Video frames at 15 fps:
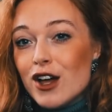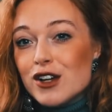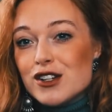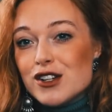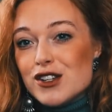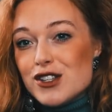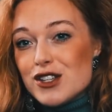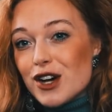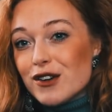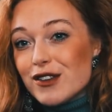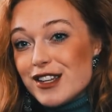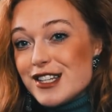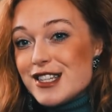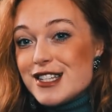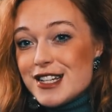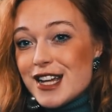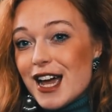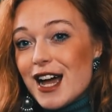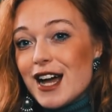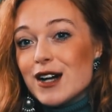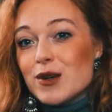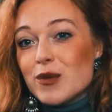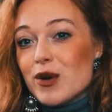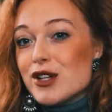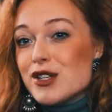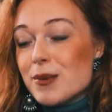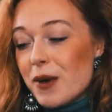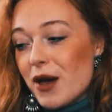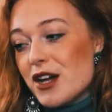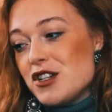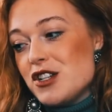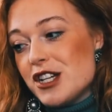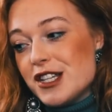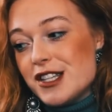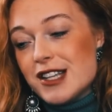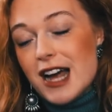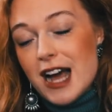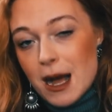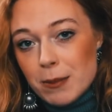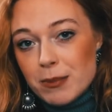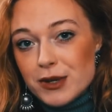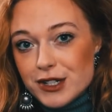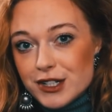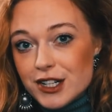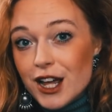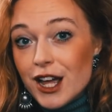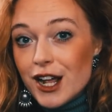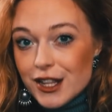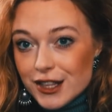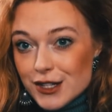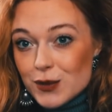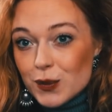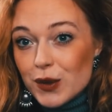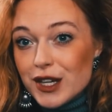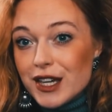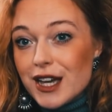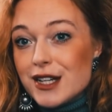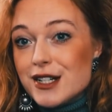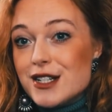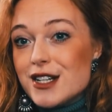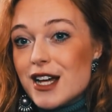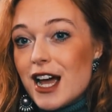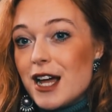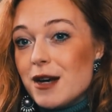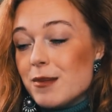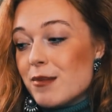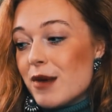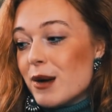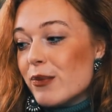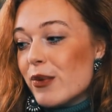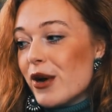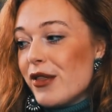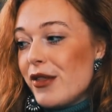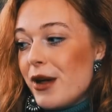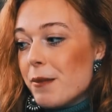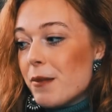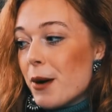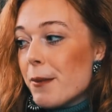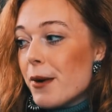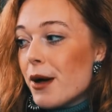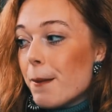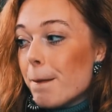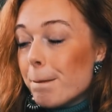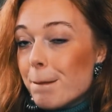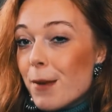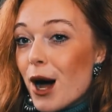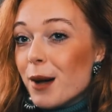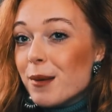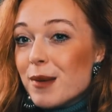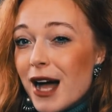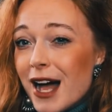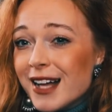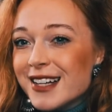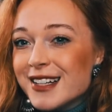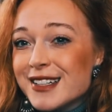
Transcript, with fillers: so this chair was a purchase that happened this weekend and my brother and mama, mama